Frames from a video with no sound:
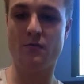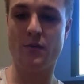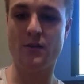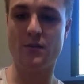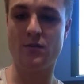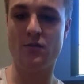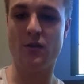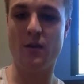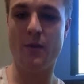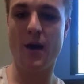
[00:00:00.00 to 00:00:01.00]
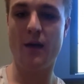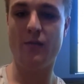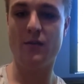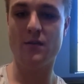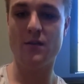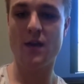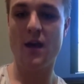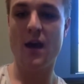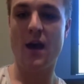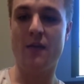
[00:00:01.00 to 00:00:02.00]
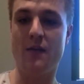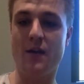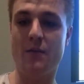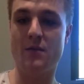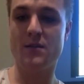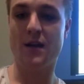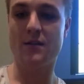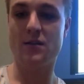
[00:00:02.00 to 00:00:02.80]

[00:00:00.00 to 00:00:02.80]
risk due to their behaviours, and the numbers start to